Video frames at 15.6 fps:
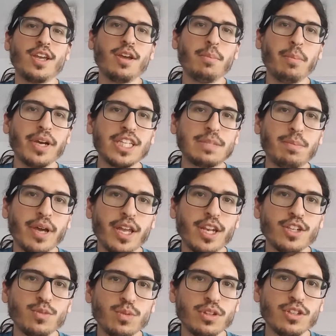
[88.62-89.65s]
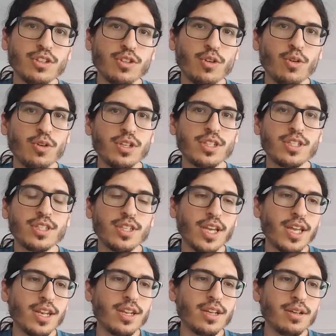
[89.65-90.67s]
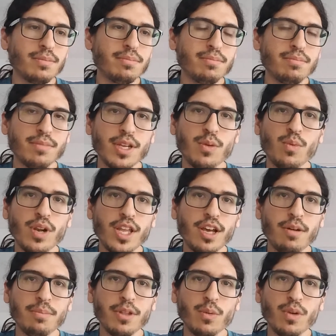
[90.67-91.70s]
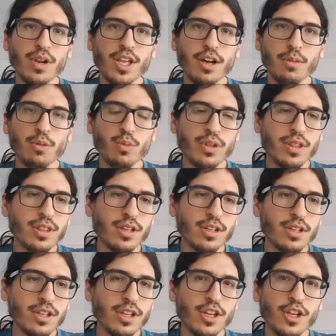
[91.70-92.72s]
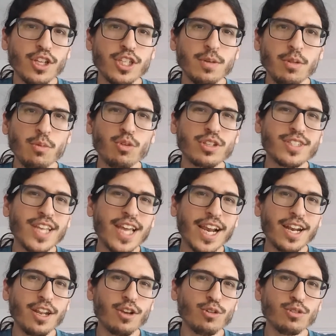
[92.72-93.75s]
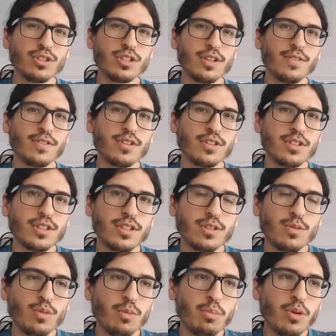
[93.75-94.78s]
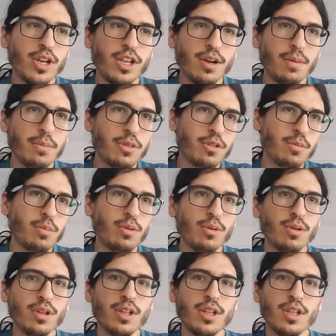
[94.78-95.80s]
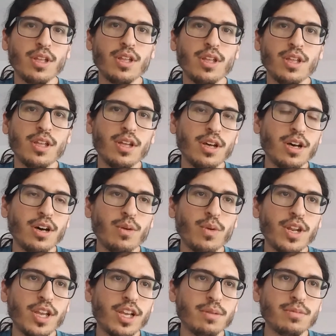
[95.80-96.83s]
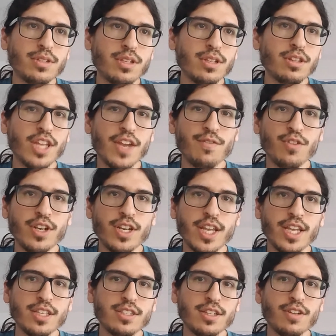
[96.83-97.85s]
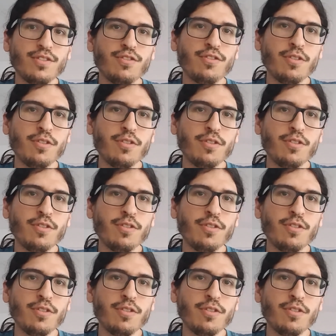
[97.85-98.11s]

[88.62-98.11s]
my Spanish with this course, and it really helped. It really helped with some of the more technical stuff, because we're pretty comfortable when it comes to the everyday stuff,